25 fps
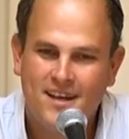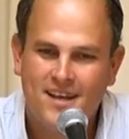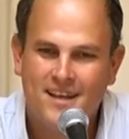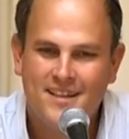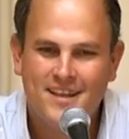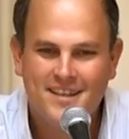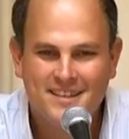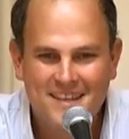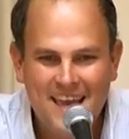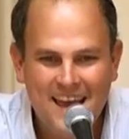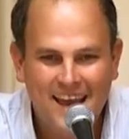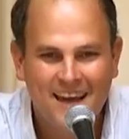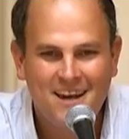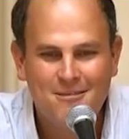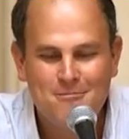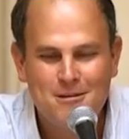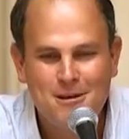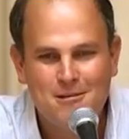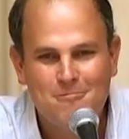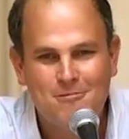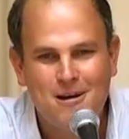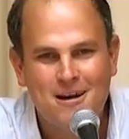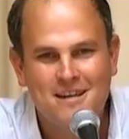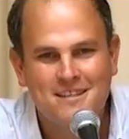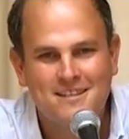The second
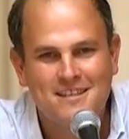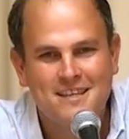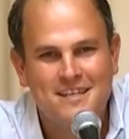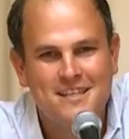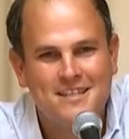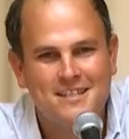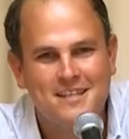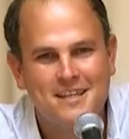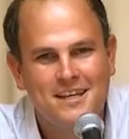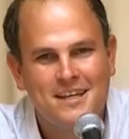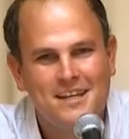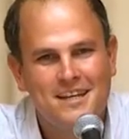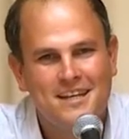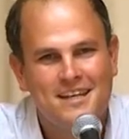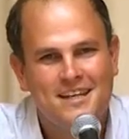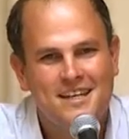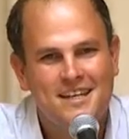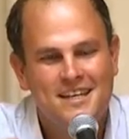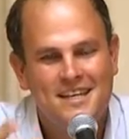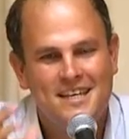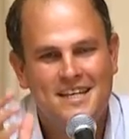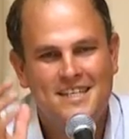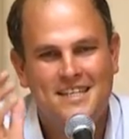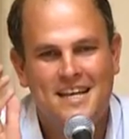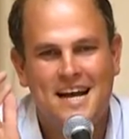request is,
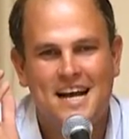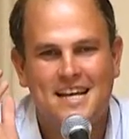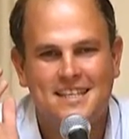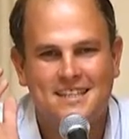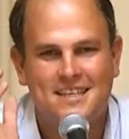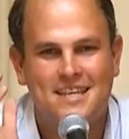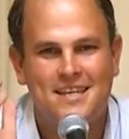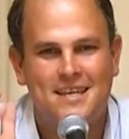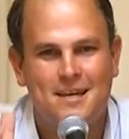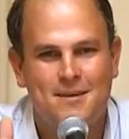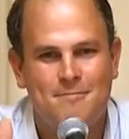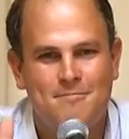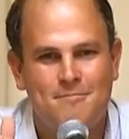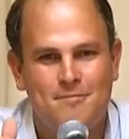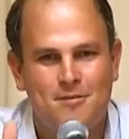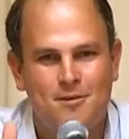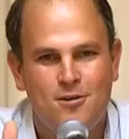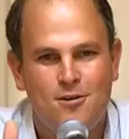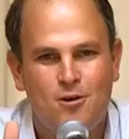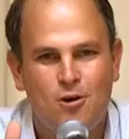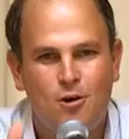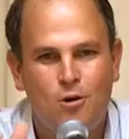he's asking him,